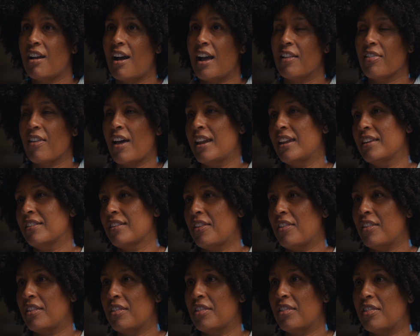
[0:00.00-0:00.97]
highlighting that
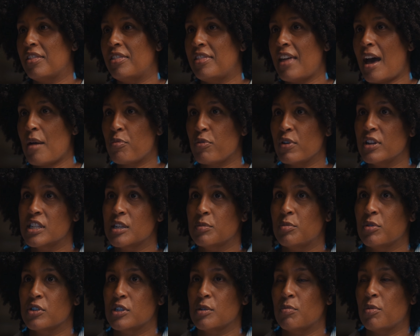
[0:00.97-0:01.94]
that
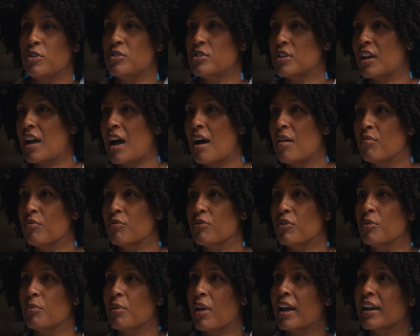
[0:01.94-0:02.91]
principle is supposed to come
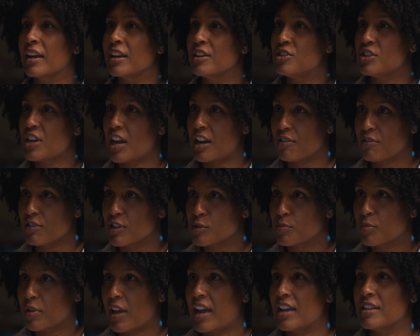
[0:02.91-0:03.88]
from like a generous
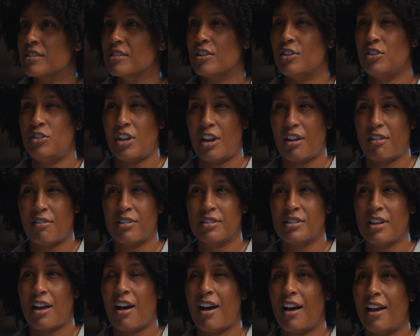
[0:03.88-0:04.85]
place and a generous
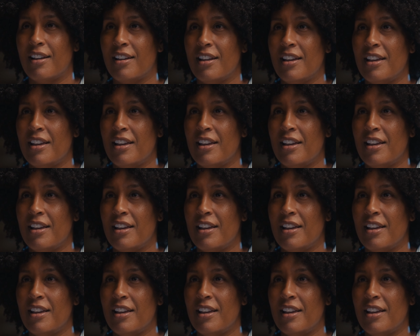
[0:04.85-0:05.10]
heart.